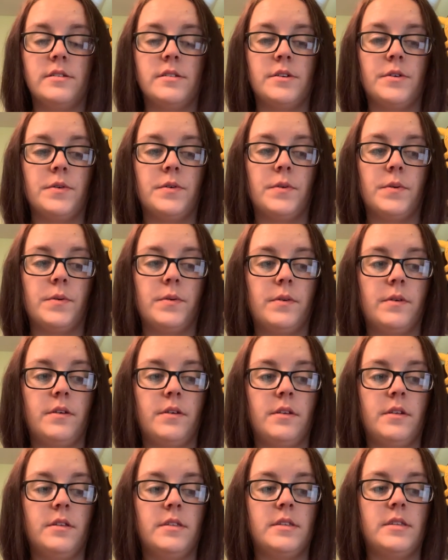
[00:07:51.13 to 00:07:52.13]
So
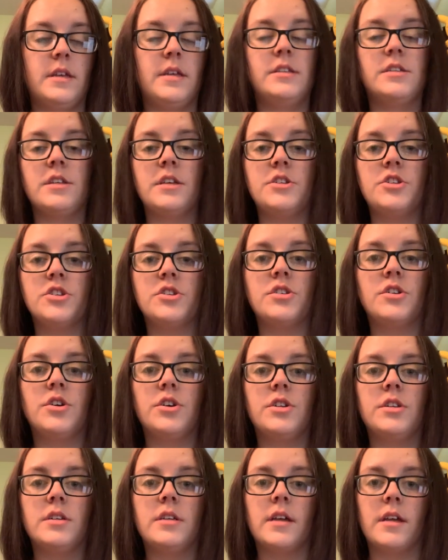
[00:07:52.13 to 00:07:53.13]
it's just
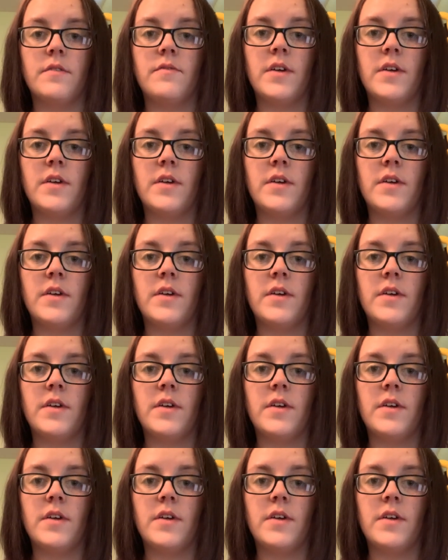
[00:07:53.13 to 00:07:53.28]
good to take